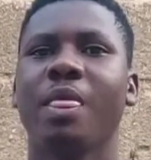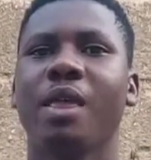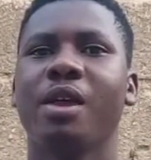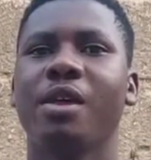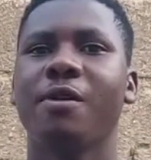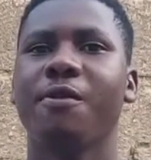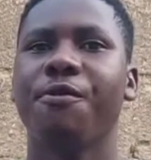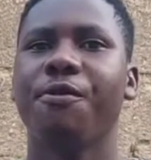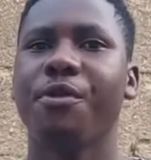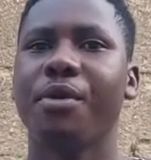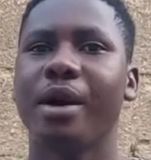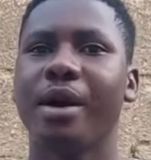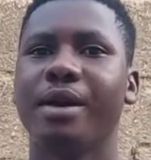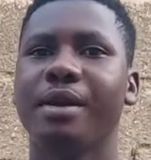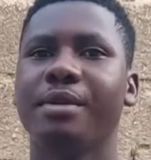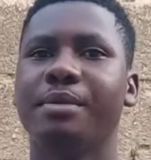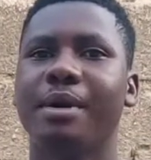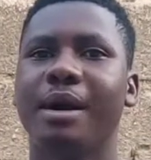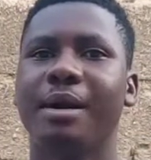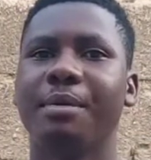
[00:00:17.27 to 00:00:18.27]
If you are
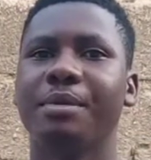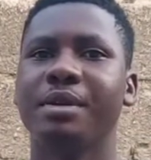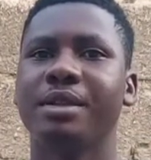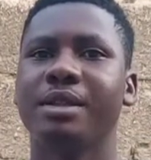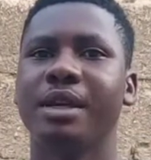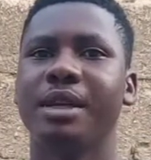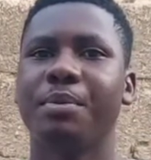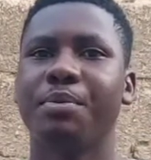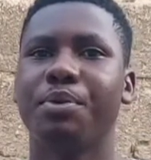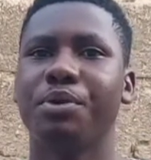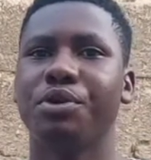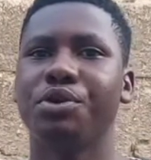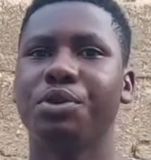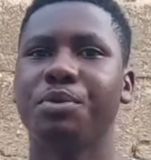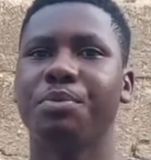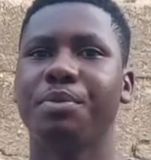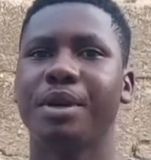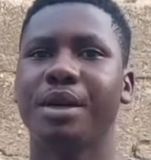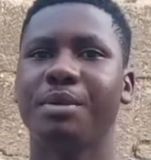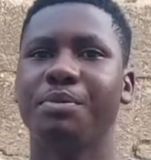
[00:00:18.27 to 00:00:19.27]
a poultry
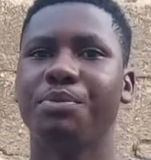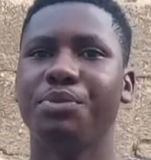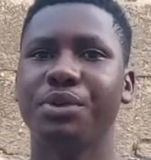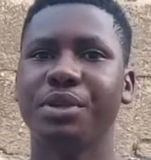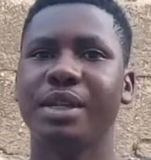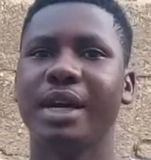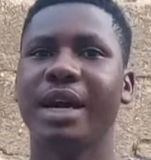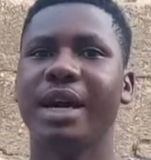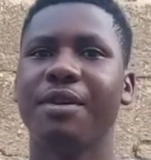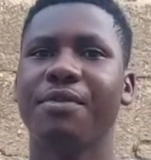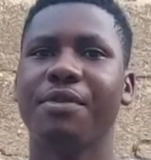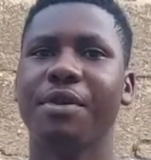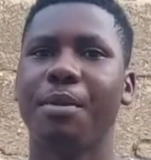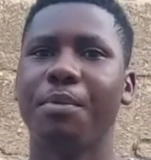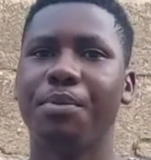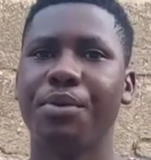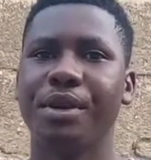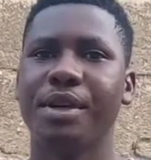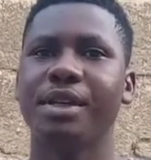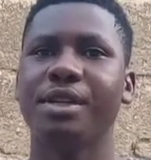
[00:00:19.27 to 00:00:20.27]
bed breeder, if you are
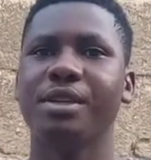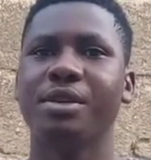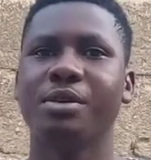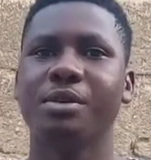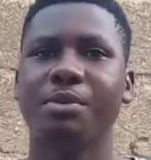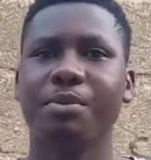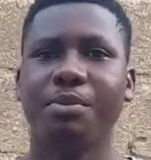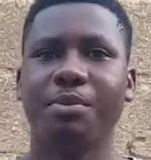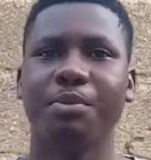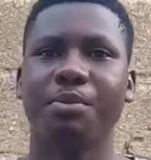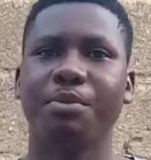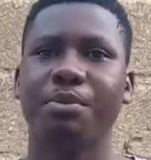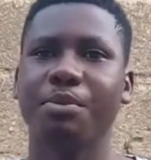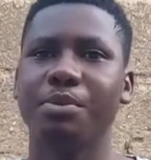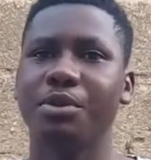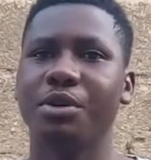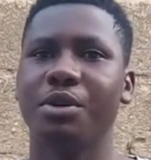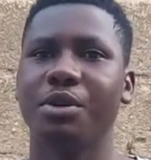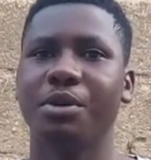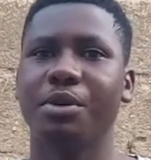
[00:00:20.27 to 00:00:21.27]
breeding
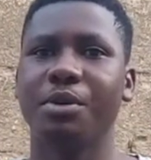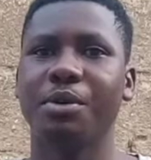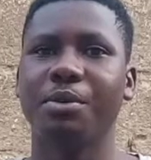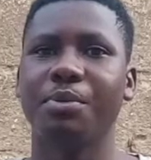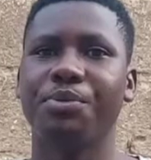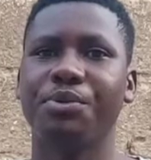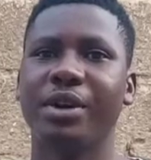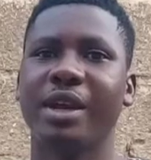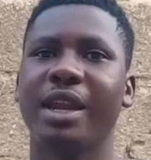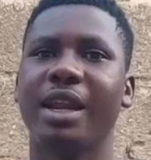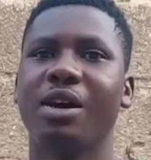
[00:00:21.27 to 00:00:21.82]
your broiler,